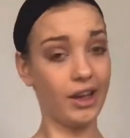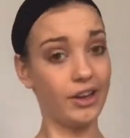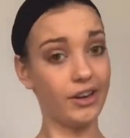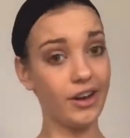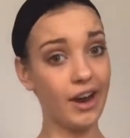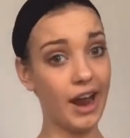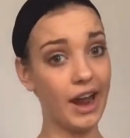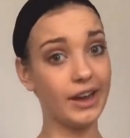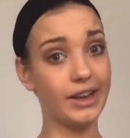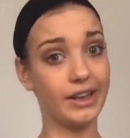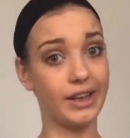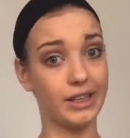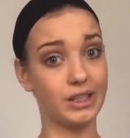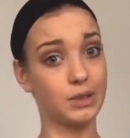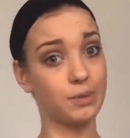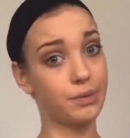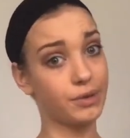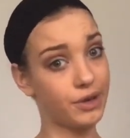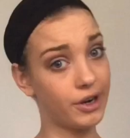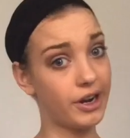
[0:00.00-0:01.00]
Your head
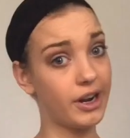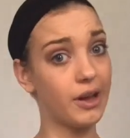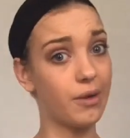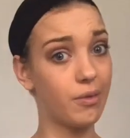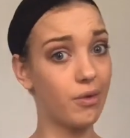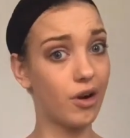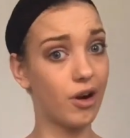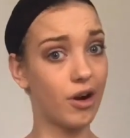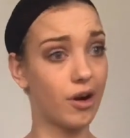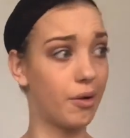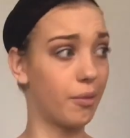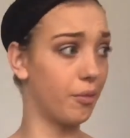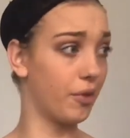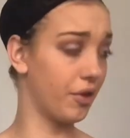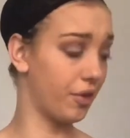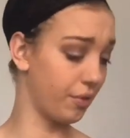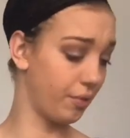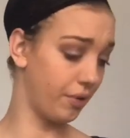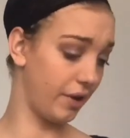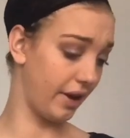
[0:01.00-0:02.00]
gets pretty warm
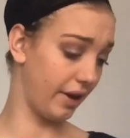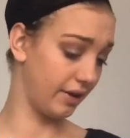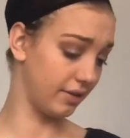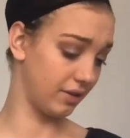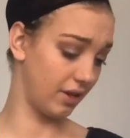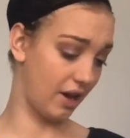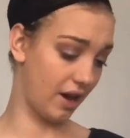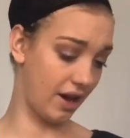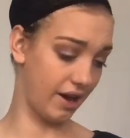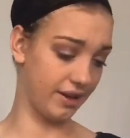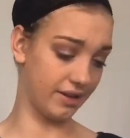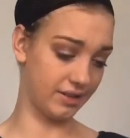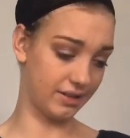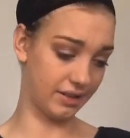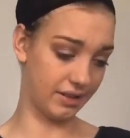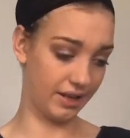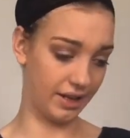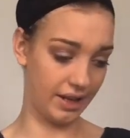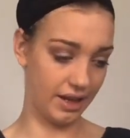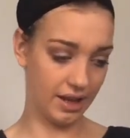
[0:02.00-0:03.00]
with wigs,
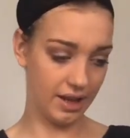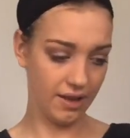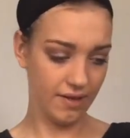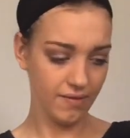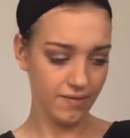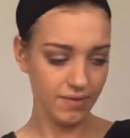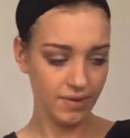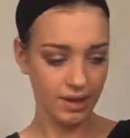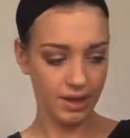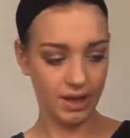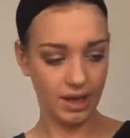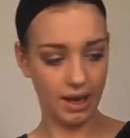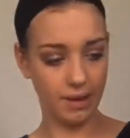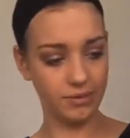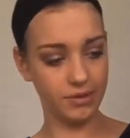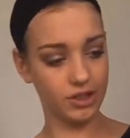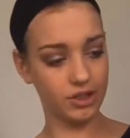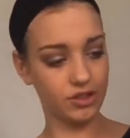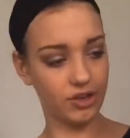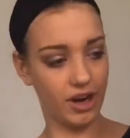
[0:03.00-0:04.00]
honestly.
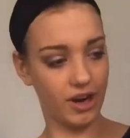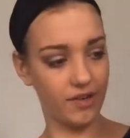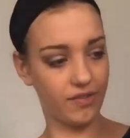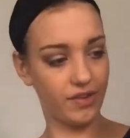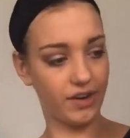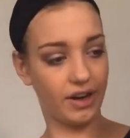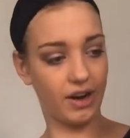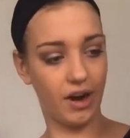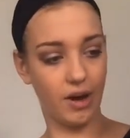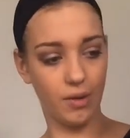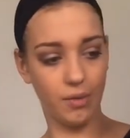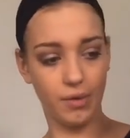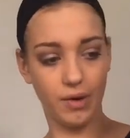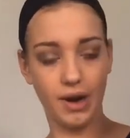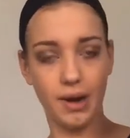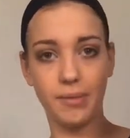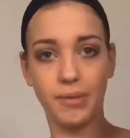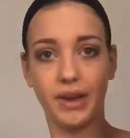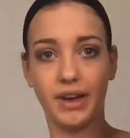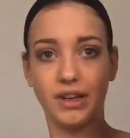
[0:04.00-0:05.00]
I'm just trying to figure out
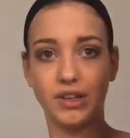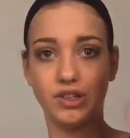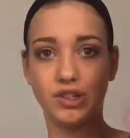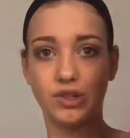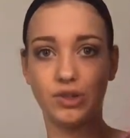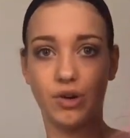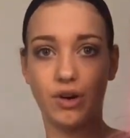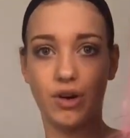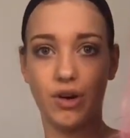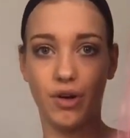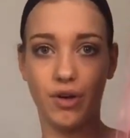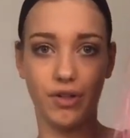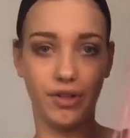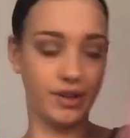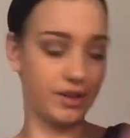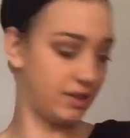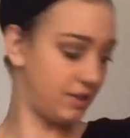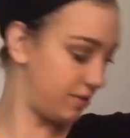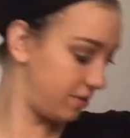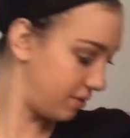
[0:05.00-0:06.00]
where I'm going to store all
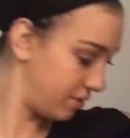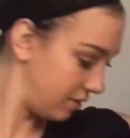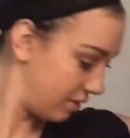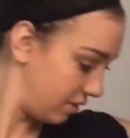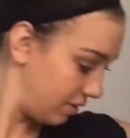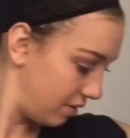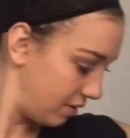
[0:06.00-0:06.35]
these.